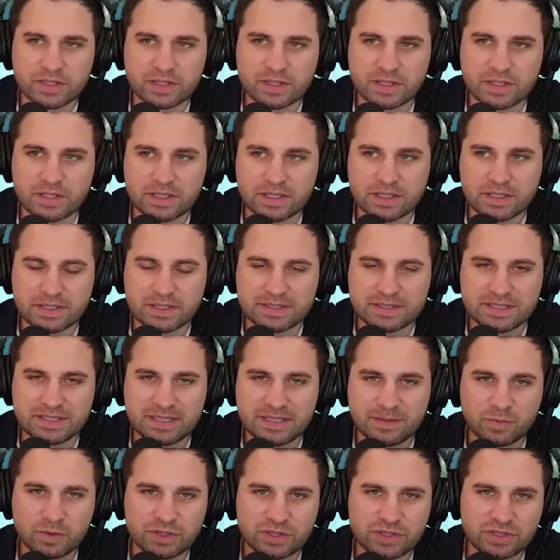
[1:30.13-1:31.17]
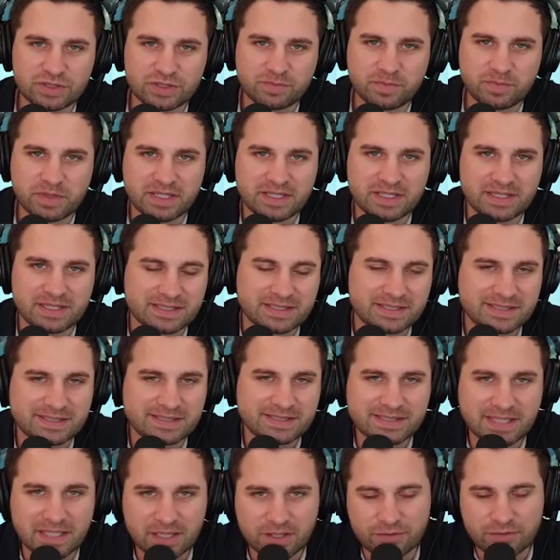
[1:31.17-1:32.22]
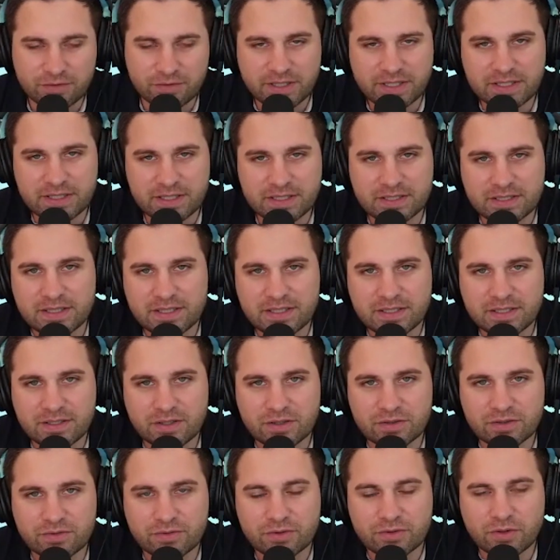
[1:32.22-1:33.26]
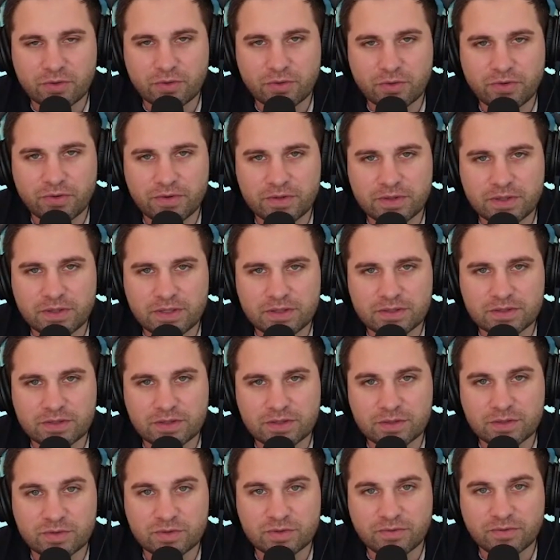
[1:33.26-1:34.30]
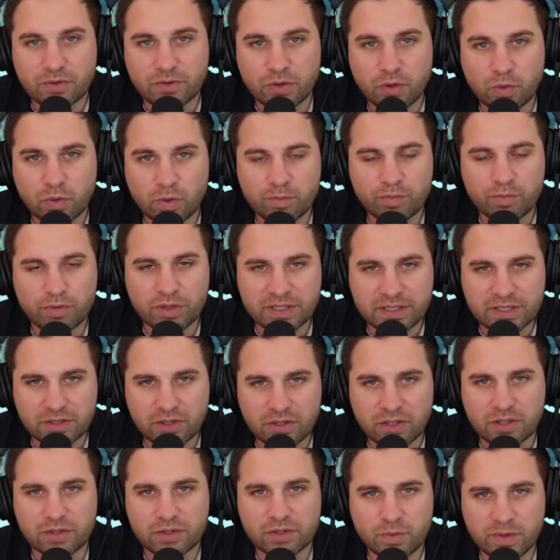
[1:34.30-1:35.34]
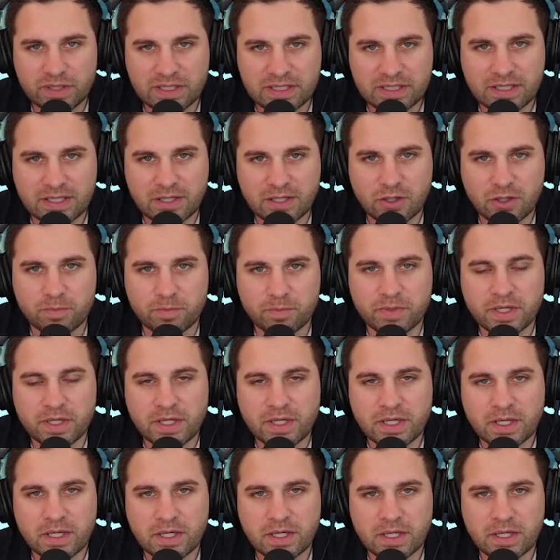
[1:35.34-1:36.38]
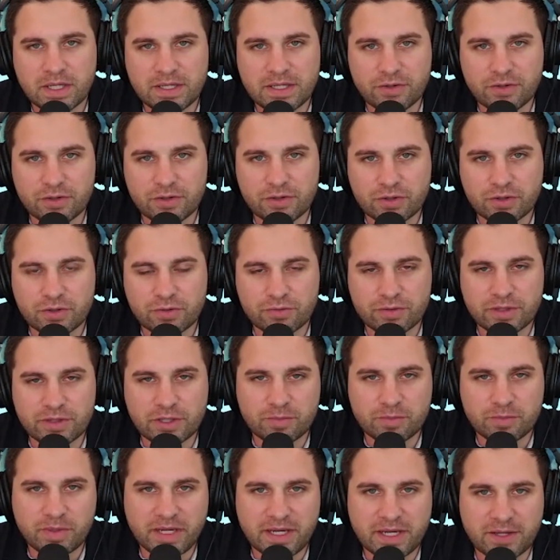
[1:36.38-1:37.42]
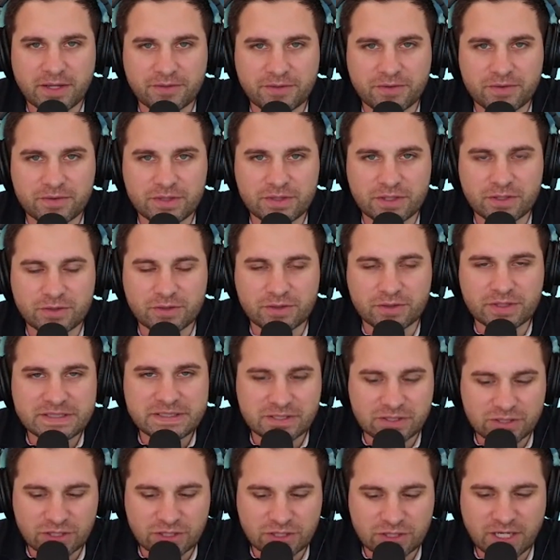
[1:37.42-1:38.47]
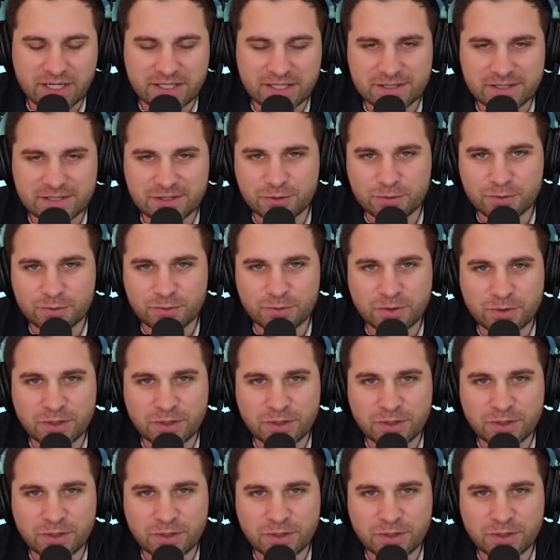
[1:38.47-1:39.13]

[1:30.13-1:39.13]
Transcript: a, uh, a, team which has been accelerating in our growth in, in, terms of who we're bringing on, who we can help in their career path. You know, Lisa Chinati, who